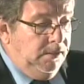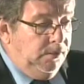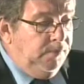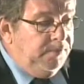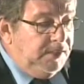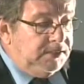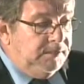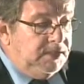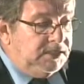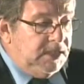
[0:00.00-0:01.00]
Through
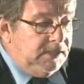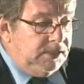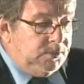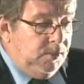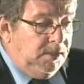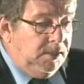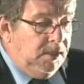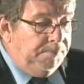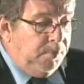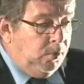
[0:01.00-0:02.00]
festivals like this one
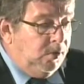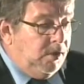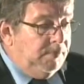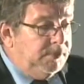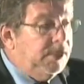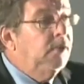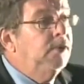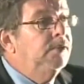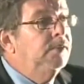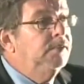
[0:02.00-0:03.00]
and programs at our
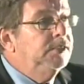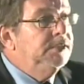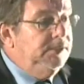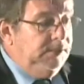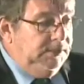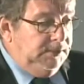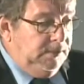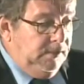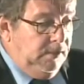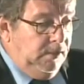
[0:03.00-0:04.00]
universities,
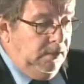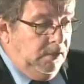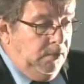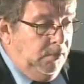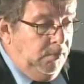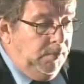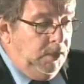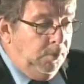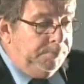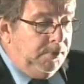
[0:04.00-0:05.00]
we
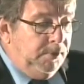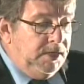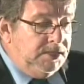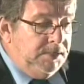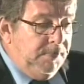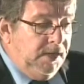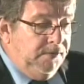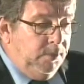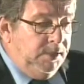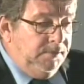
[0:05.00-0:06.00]
hope to raise the bar
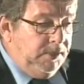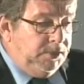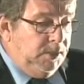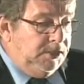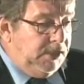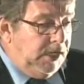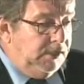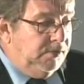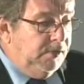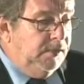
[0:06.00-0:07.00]
for individuals
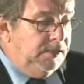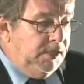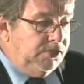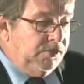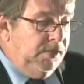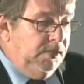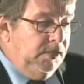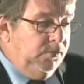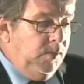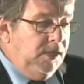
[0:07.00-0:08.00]
entering the industry
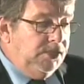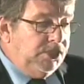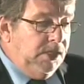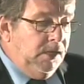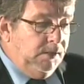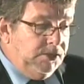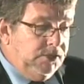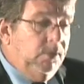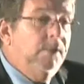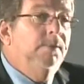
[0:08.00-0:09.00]
as well as share our
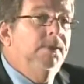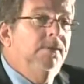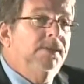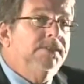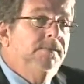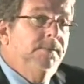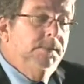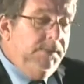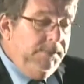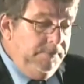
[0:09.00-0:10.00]
story with the rest of the world.